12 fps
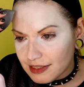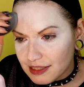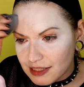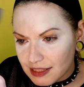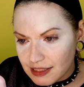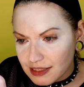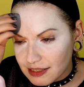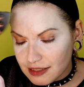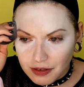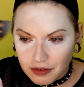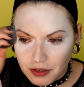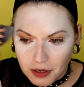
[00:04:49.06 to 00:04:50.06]
It's just
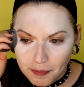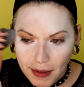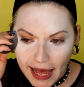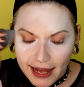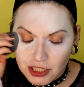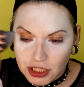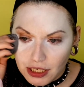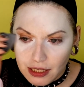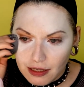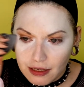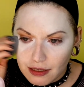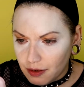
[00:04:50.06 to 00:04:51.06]
gonna look
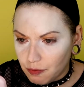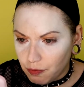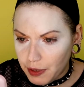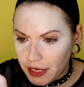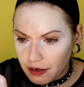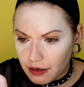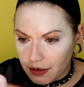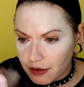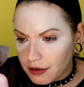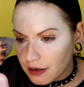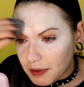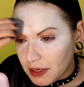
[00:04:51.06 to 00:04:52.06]
patchy and weird.
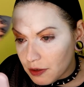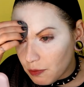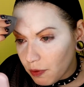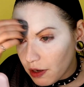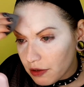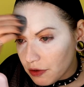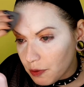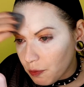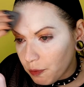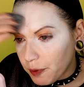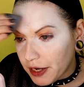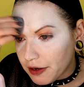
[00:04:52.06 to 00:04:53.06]
I mean, you want to look
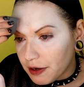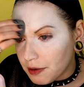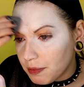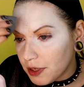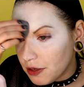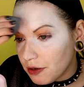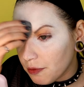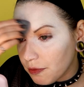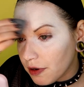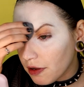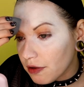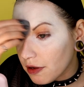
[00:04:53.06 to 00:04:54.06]
weird, but you don't
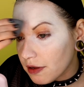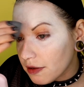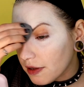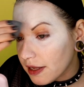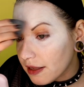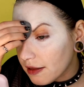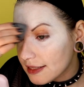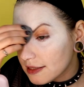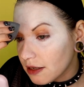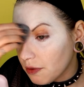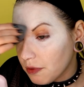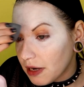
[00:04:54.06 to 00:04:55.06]
want to look like... That's
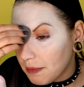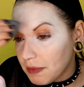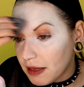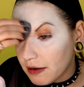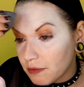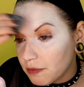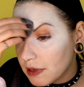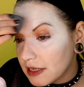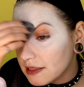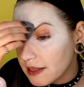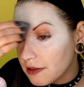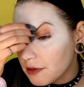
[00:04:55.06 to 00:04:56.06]
not what I mean when I
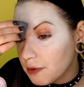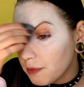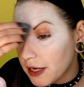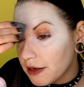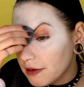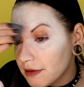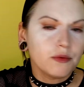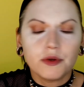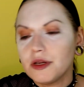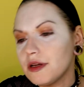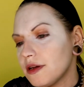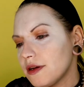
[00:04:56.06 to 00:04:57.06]
say look weird.
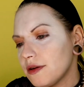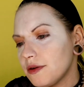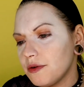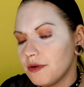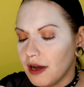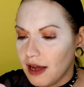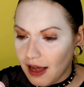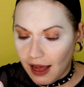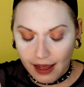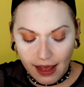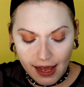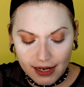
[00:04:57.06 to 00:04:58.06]
Woo!
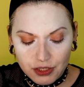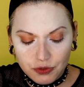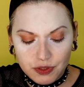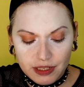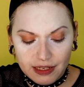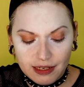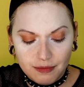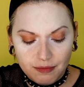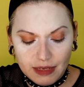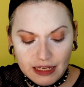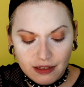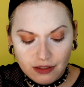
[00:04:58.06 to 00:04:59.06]
I actually didn't
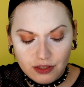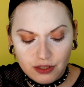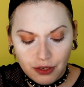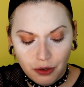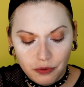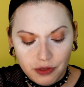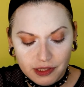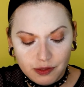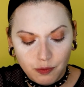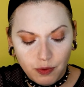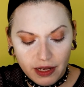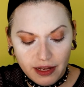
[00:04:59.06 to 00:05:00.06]
mean to go this
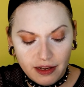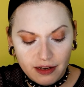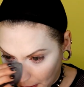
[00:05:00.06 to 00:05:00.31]
white,